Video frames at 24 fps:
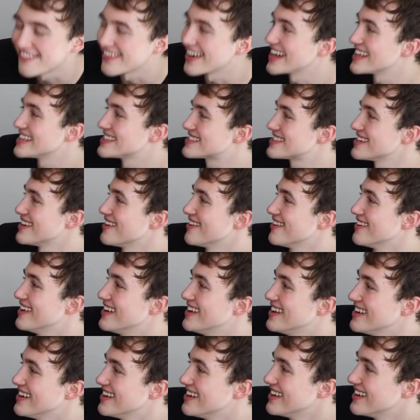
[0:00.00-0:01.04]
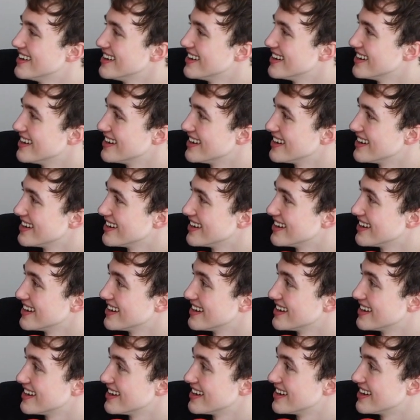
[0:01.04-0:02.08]

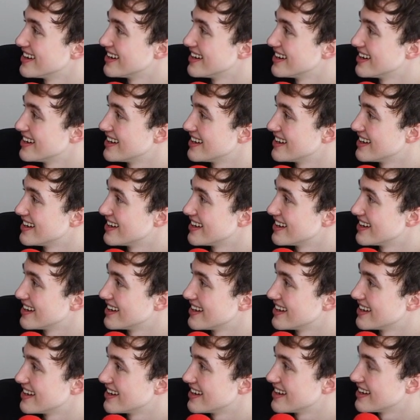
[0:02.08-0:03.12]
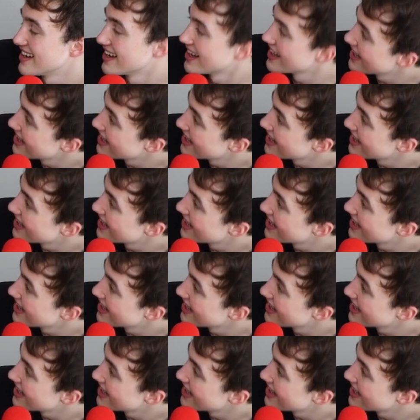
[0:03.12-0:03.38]
The person shown says nothing.